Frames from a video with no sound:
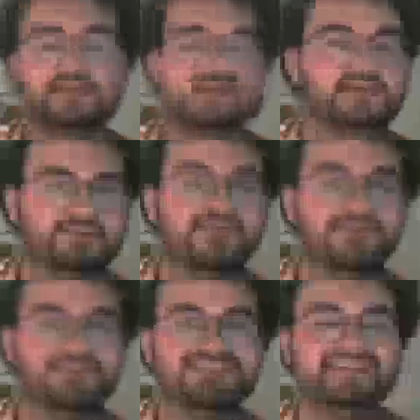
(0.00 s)
So again, we
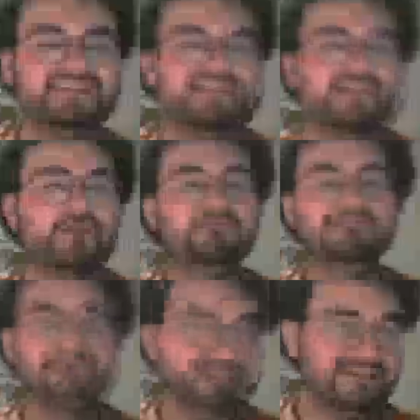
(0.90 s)
see
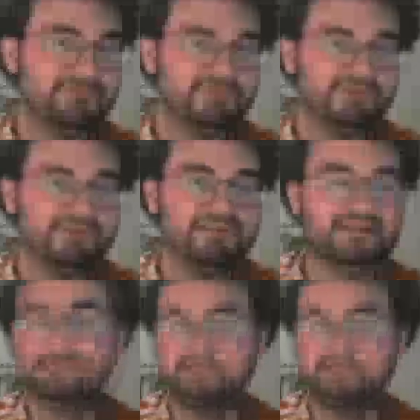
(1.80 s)
within the community,